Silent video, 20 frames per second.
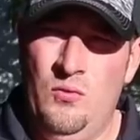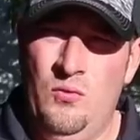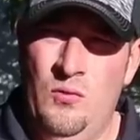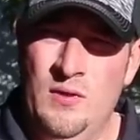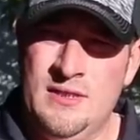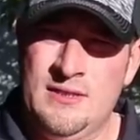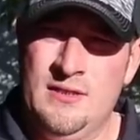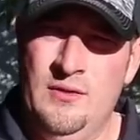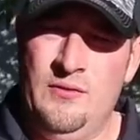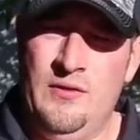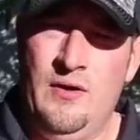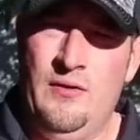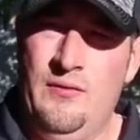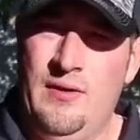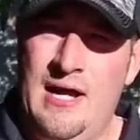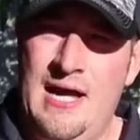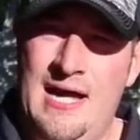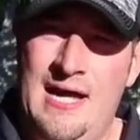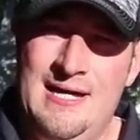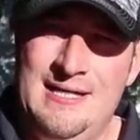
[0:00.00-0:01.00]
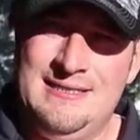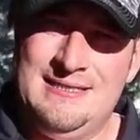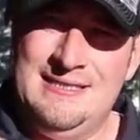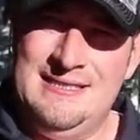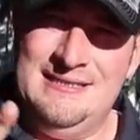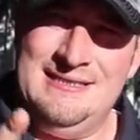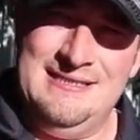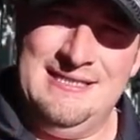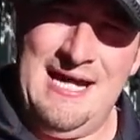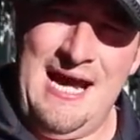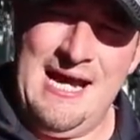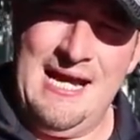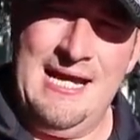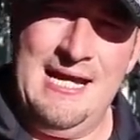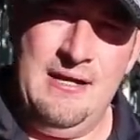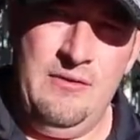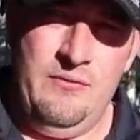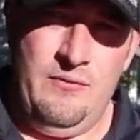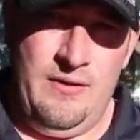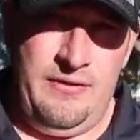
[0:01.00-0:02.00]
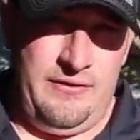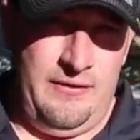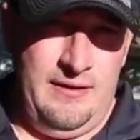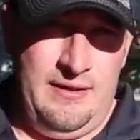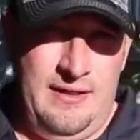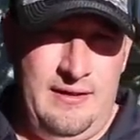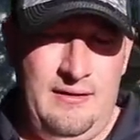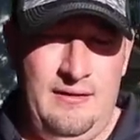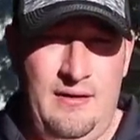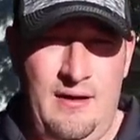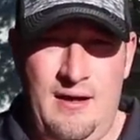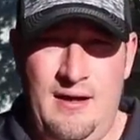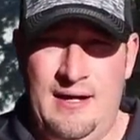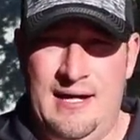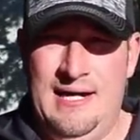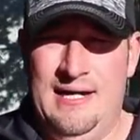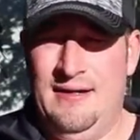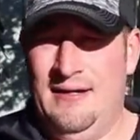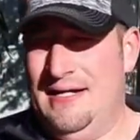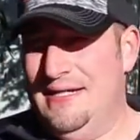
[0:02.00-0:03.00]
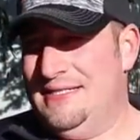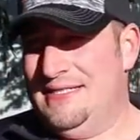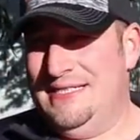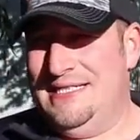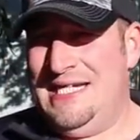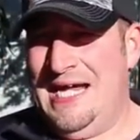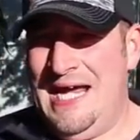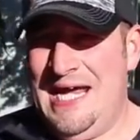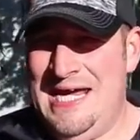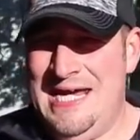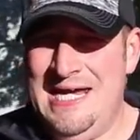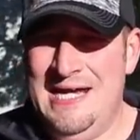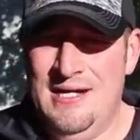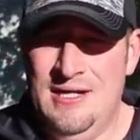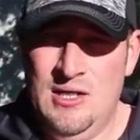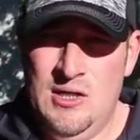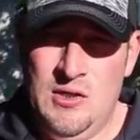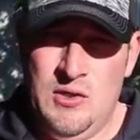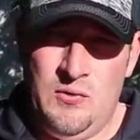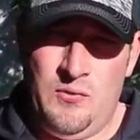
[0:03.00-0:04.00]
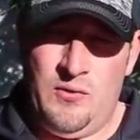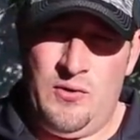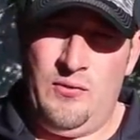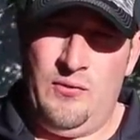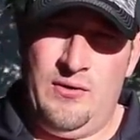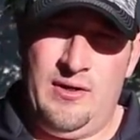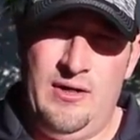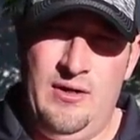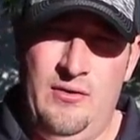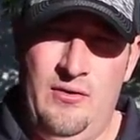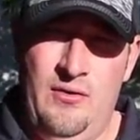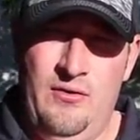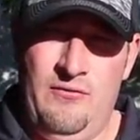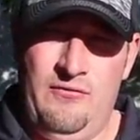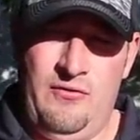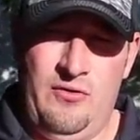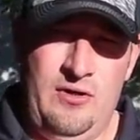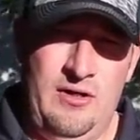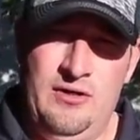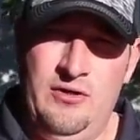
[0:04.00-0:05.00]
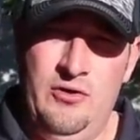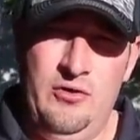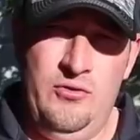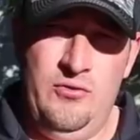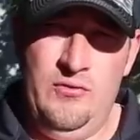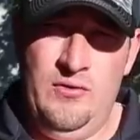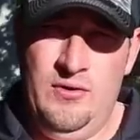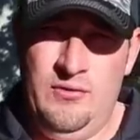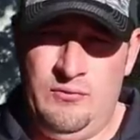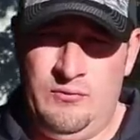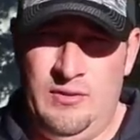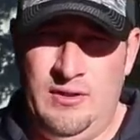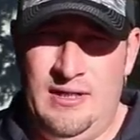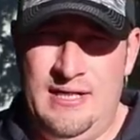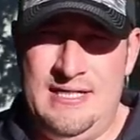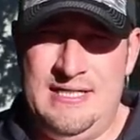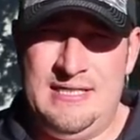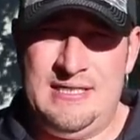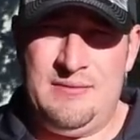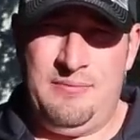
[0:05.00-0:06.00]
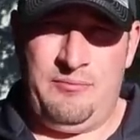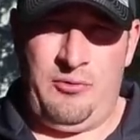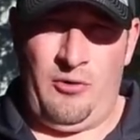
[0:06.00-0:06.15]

What's going on guys? Danny with Lanier Lawn Care and today we're going to go over a new released